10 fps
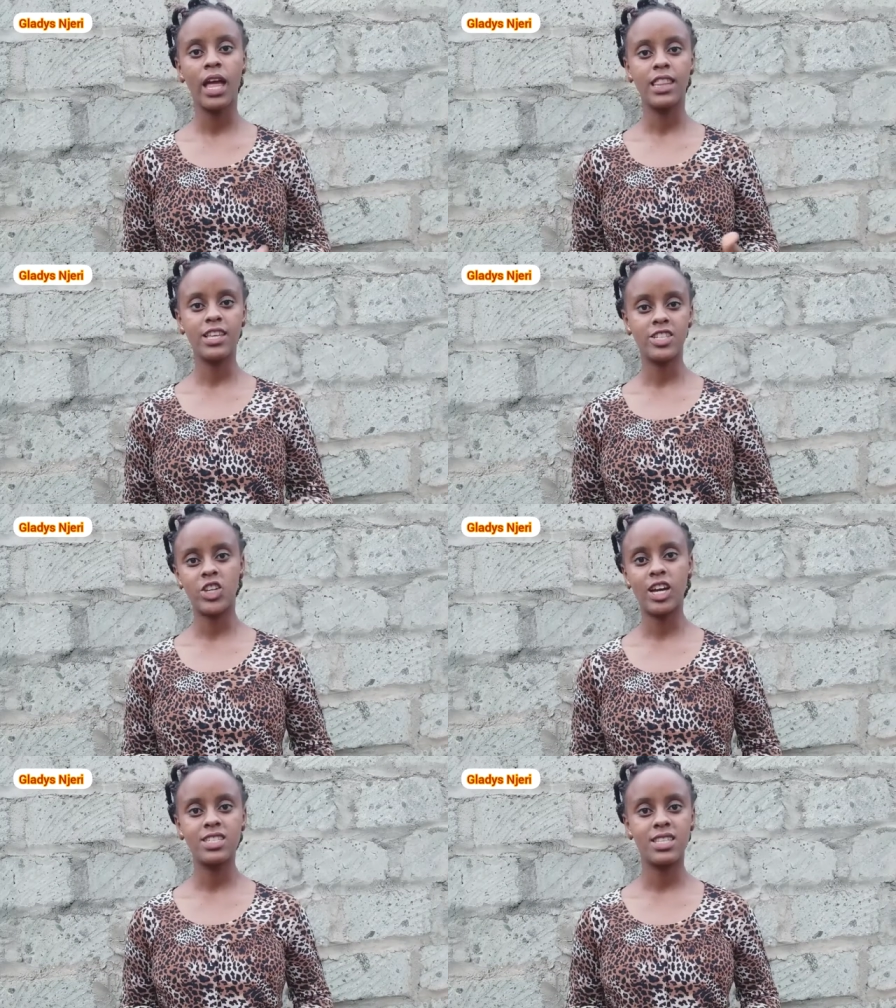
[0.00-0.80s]
They
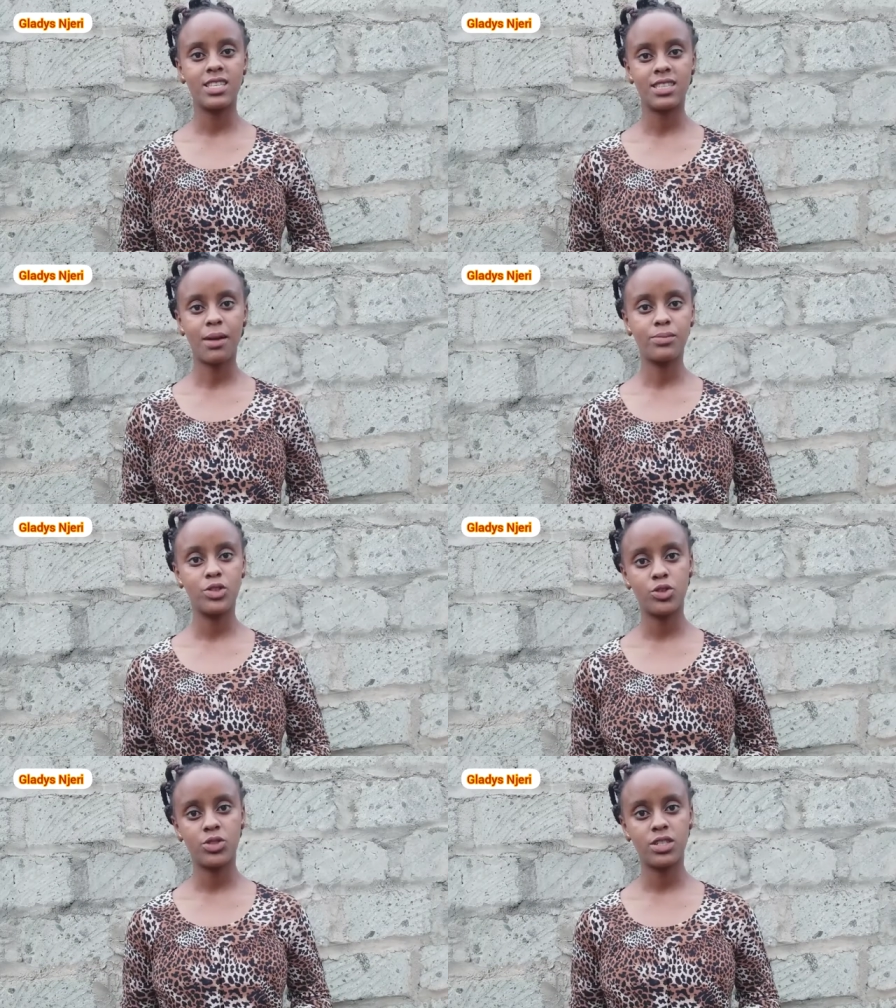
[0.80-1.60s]
charge the stamp
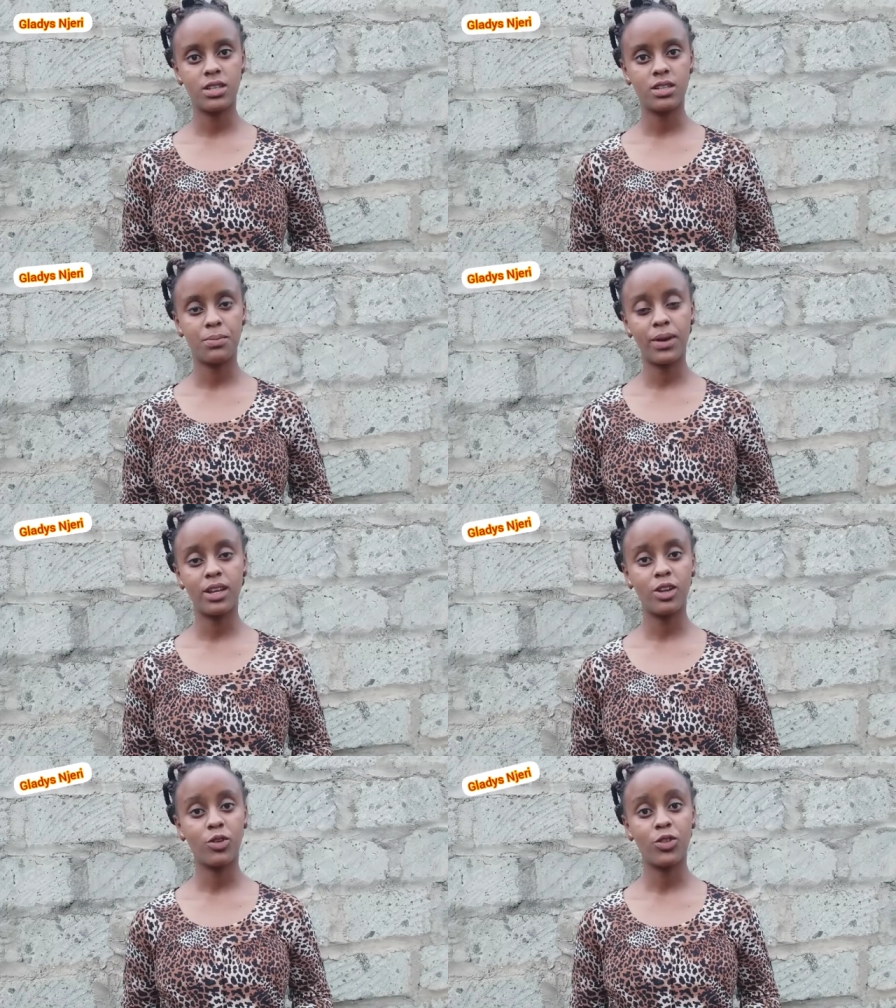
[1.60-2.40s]
duty
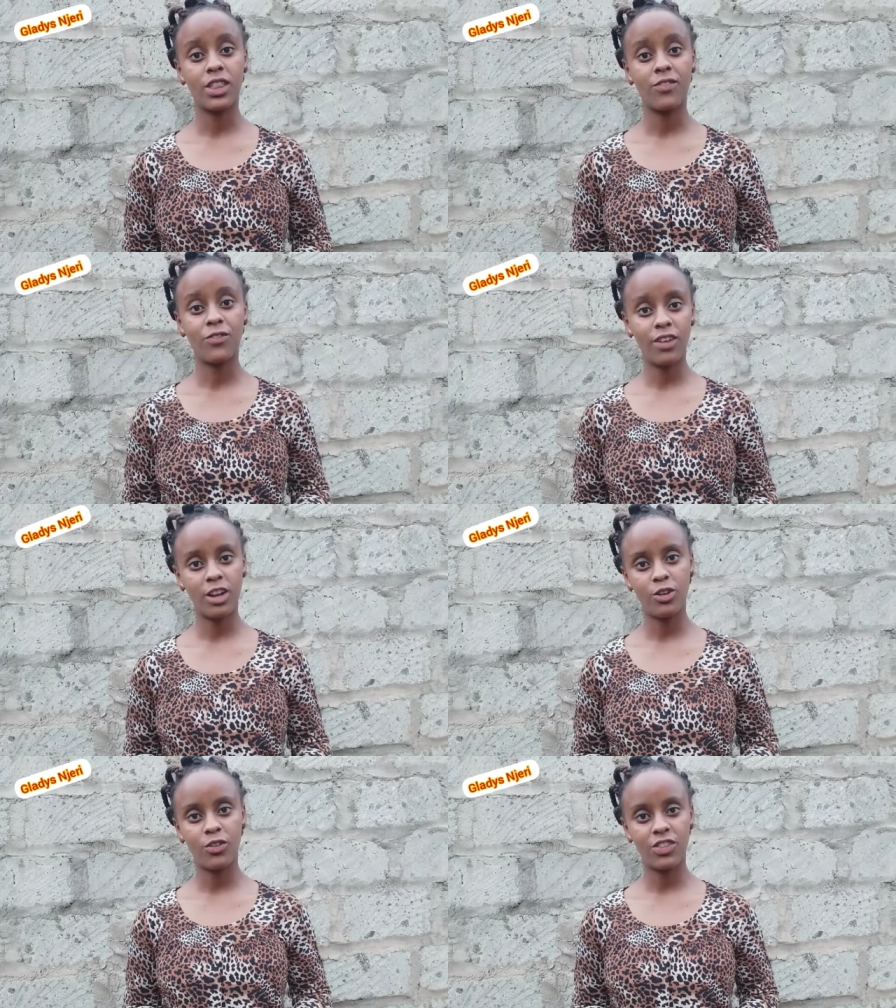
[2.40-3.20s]
depending on the
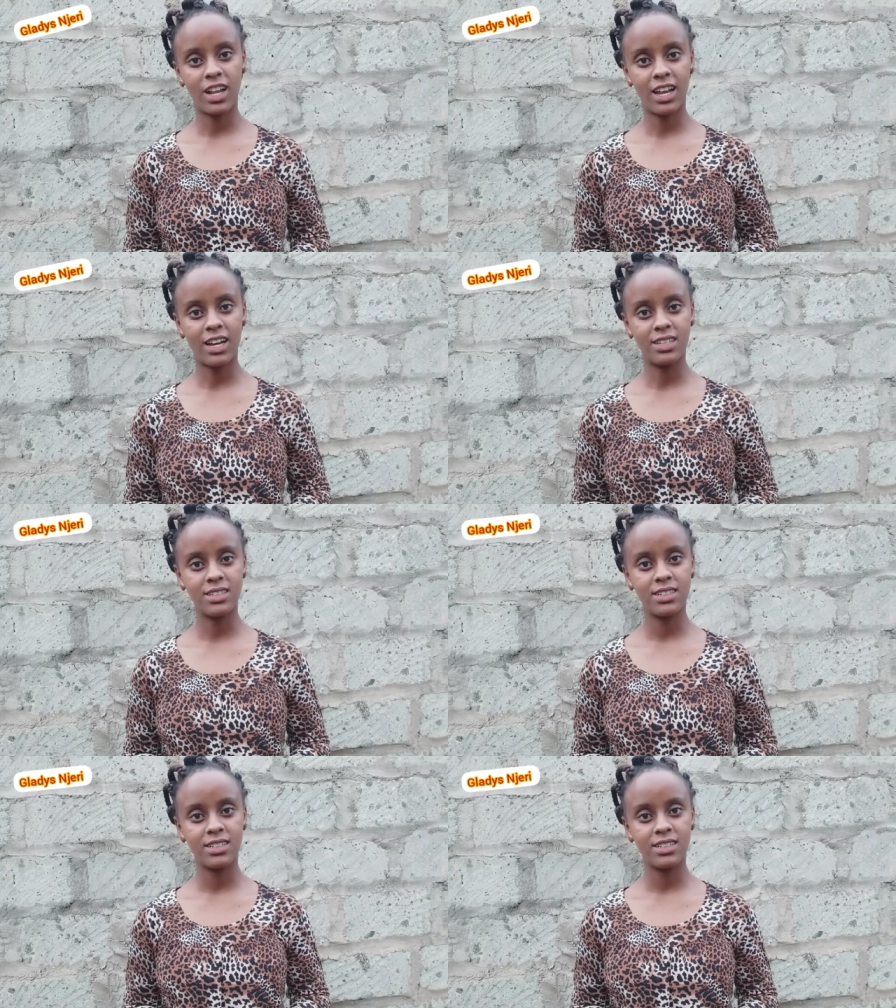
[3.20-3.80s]
value of the land.